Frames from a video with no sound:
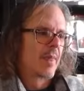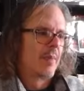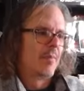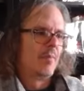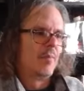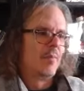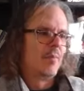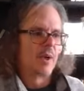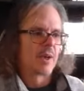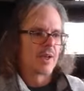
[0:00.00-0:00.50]

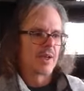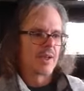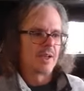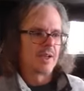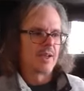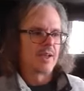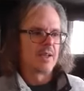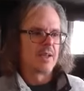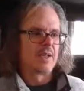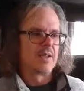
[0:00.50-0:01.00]

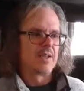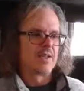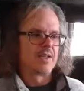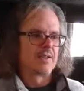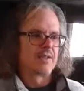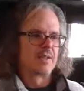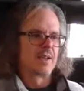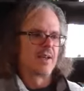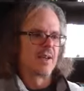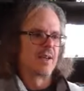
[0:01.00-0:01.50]
Morgan
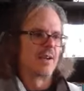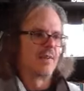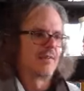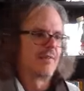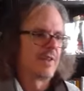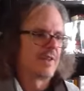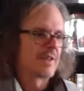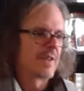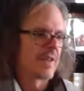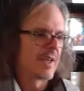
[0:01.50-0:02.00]
is uh,
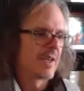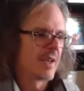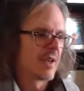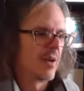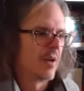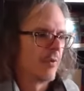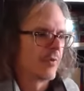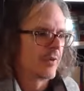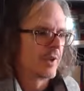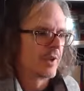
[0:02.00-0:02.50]
visiting.
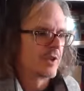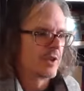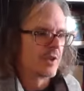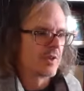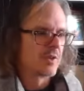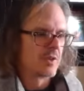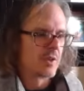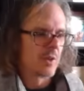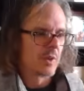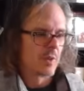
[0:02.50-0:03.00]
Hopefully,
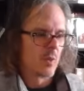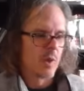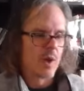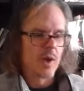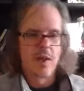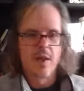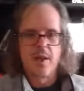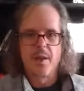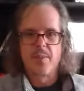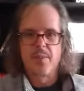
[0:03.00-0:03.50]
she's doing
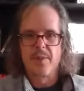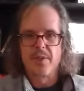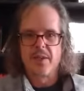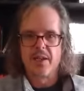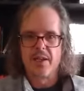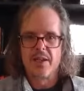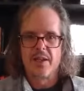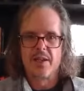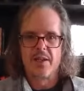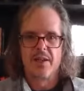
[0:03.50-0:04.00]
well up
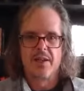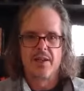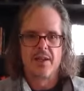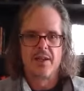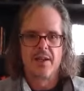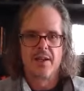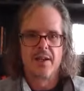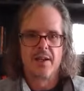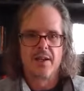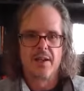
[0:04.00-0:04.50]
in
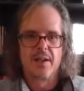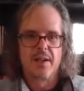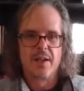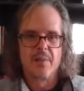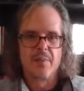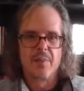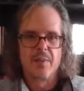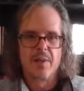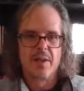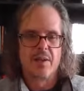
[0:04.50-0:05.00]
uh,
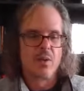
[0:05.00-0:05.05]
up in